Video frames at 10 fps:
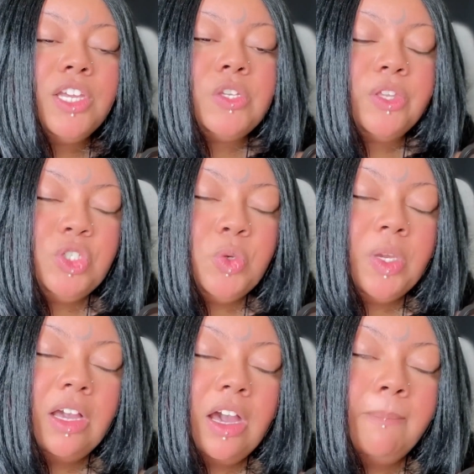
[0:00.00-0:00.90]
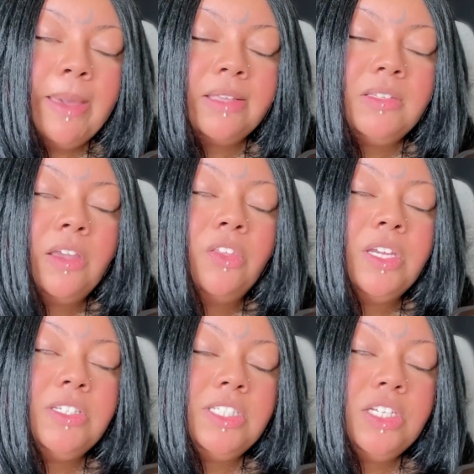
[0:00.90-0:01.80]
so that you can come back together
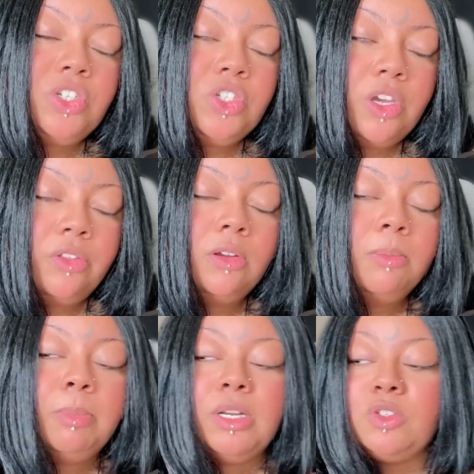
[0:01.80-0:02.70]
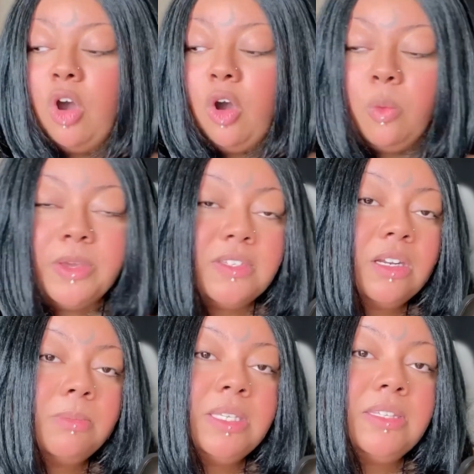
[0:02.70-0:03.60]
and teach each other. But it's always
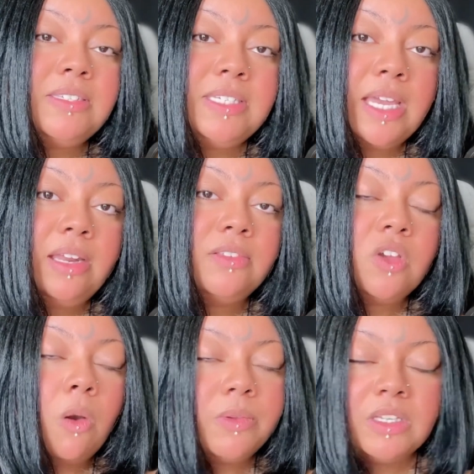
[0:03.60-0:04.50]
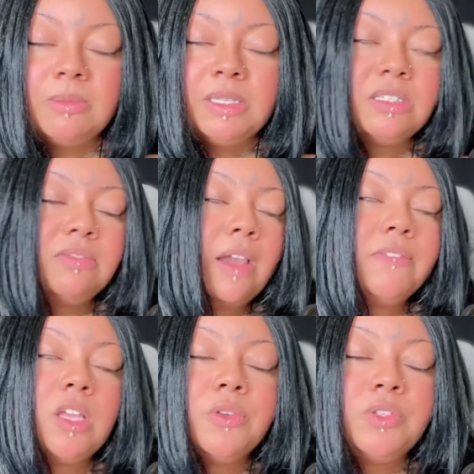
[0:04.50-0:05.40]
going to be these 10. It's always going to be these
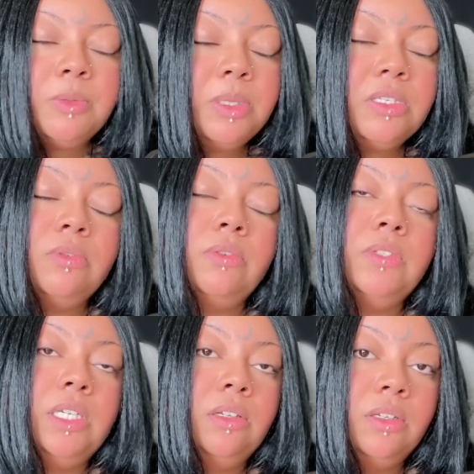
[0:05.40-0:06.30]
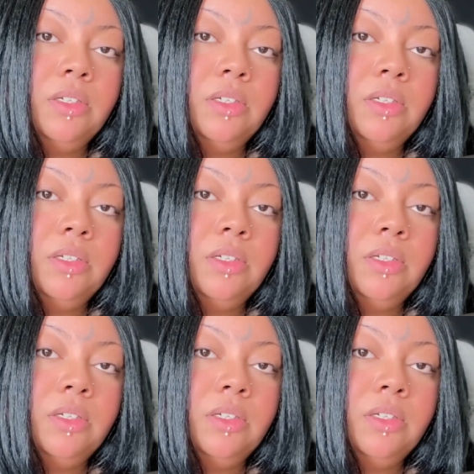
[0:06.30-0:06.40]
5. It's always going to be these 15